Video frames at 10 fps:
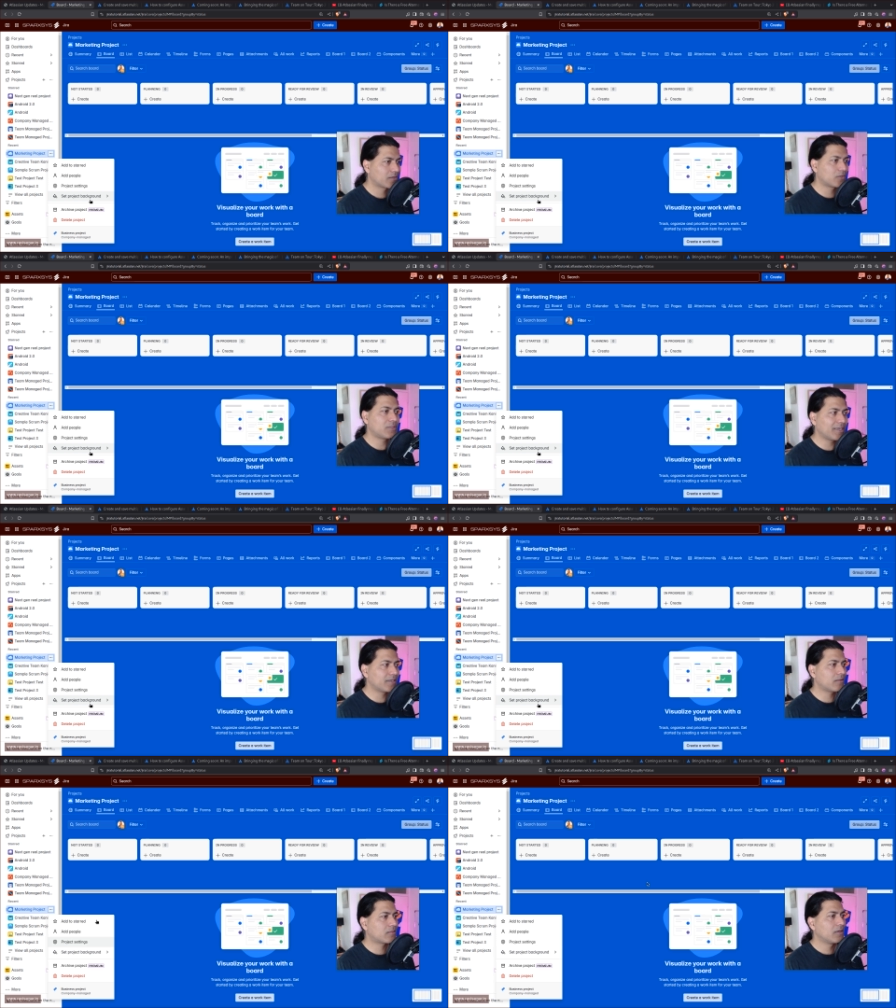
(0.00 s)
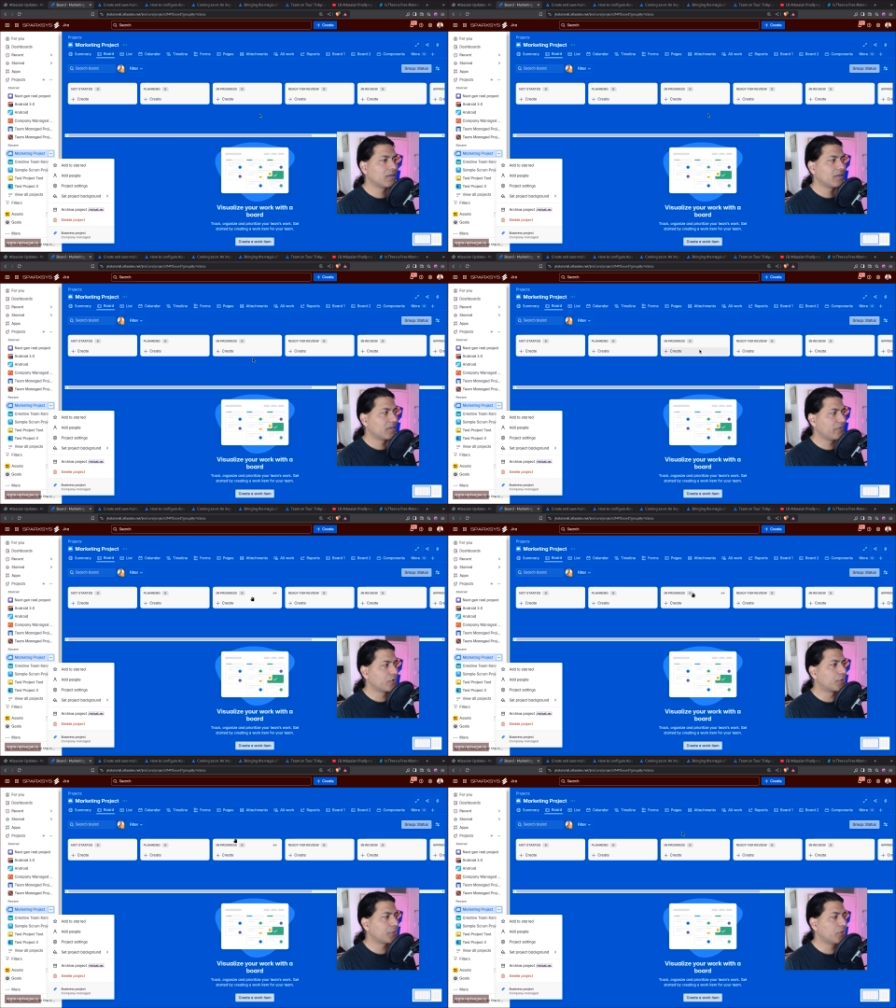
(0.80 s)
Now the thing is,
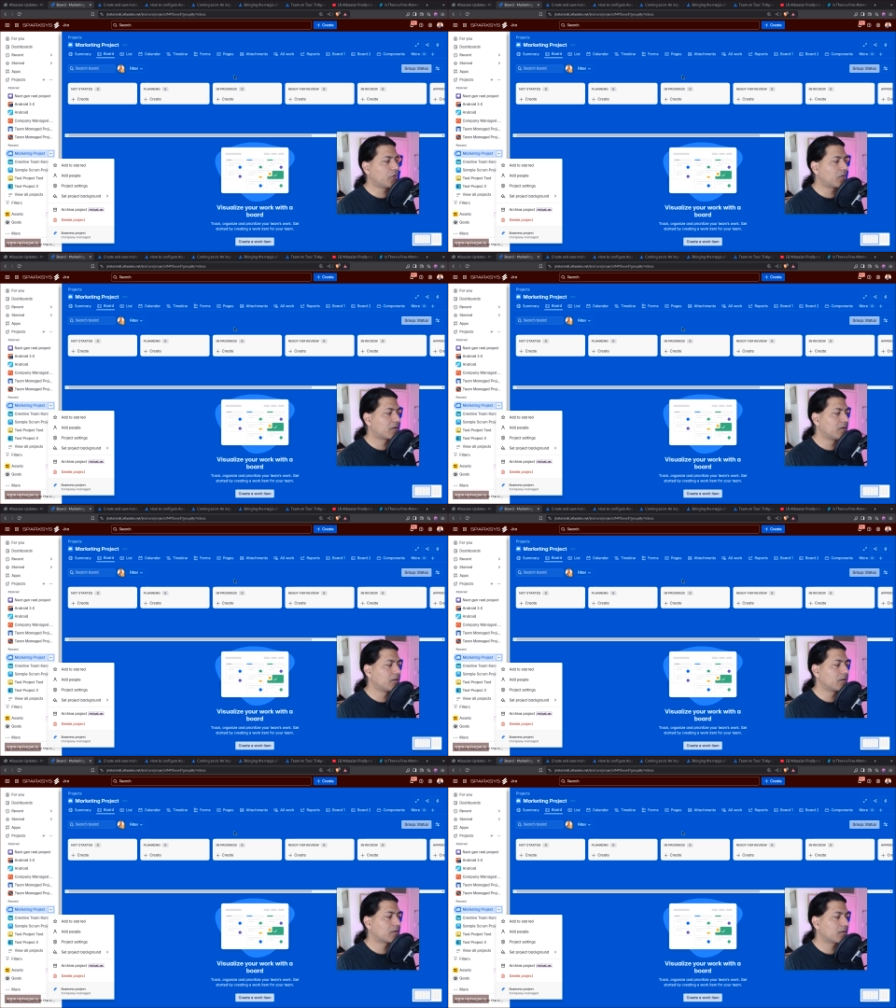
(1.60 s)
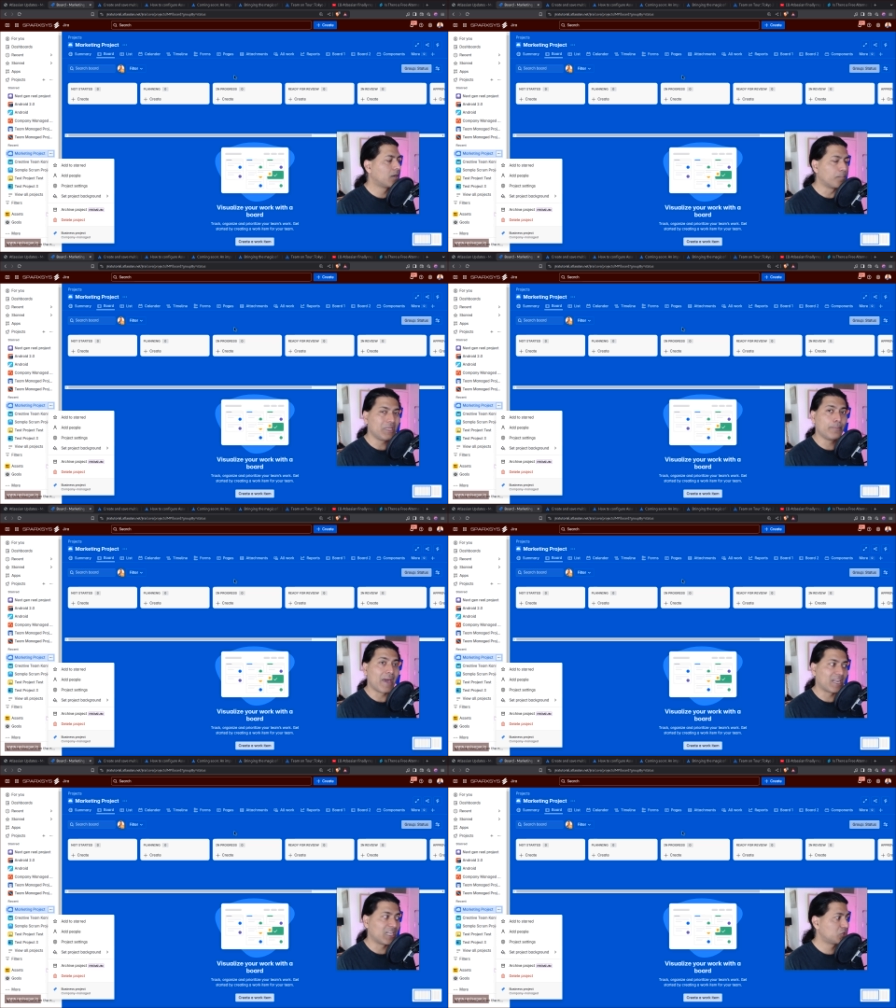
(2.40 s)
if you go to your company
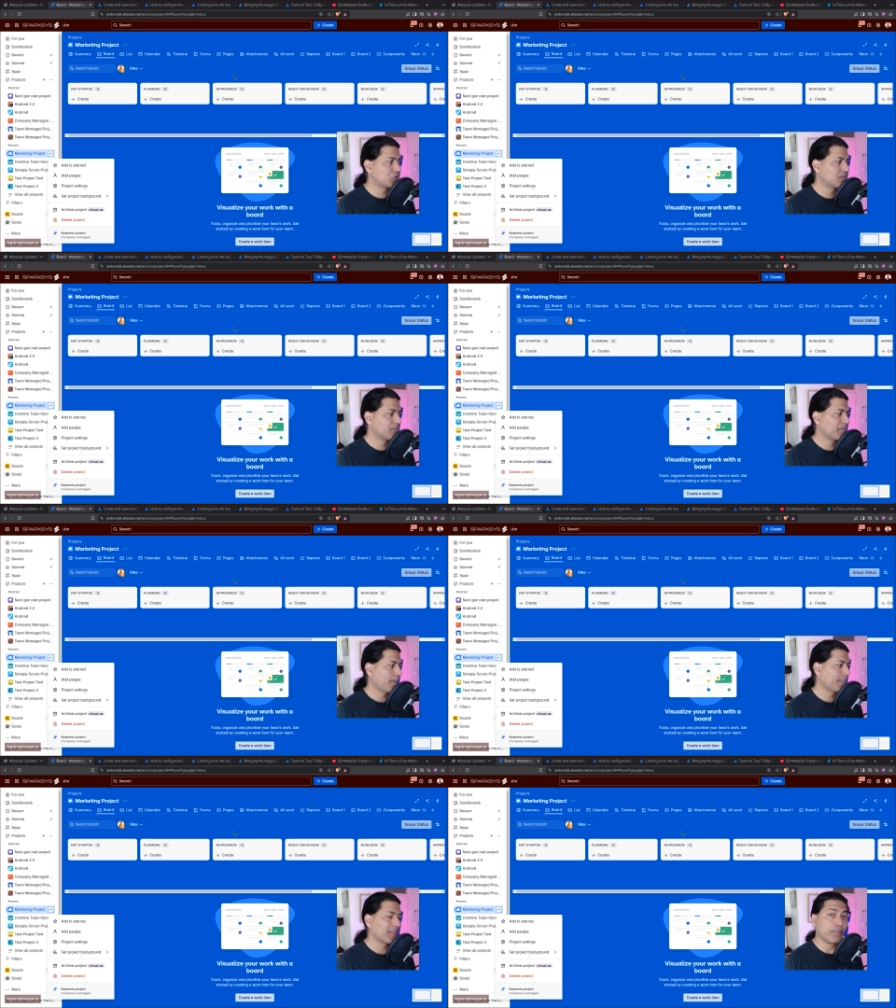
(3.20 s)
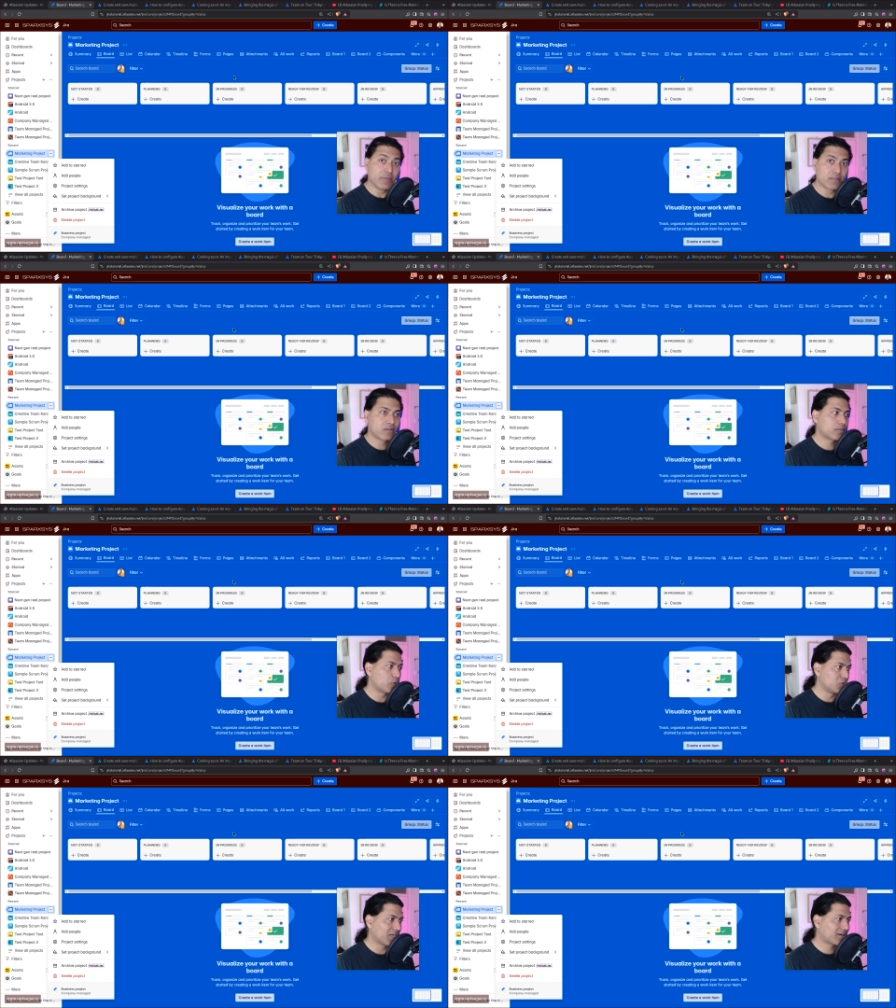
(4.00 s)
managed
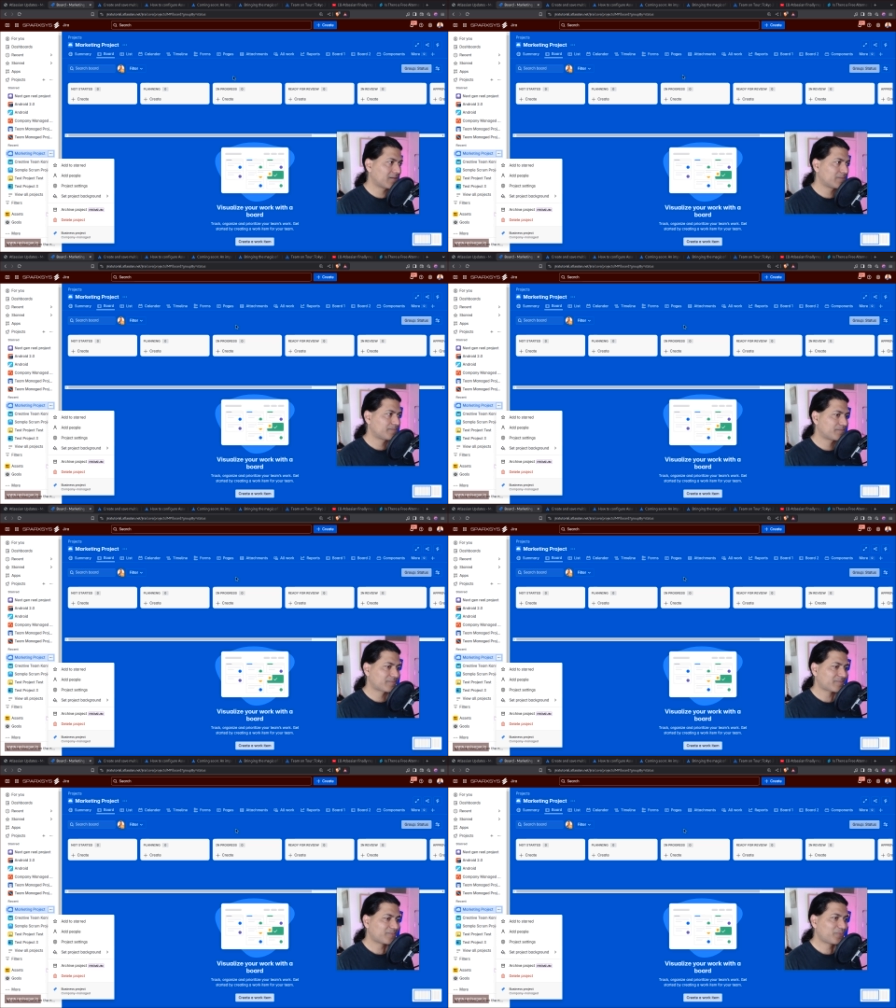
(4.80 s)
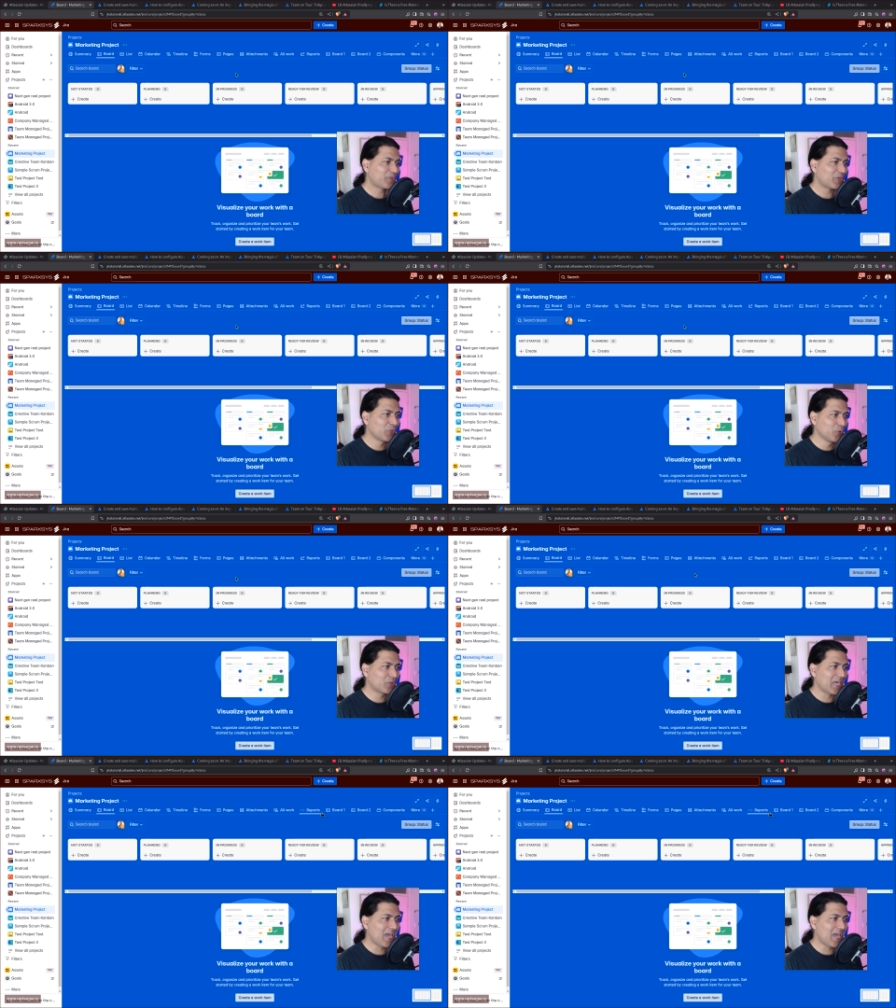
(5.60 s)
business project, you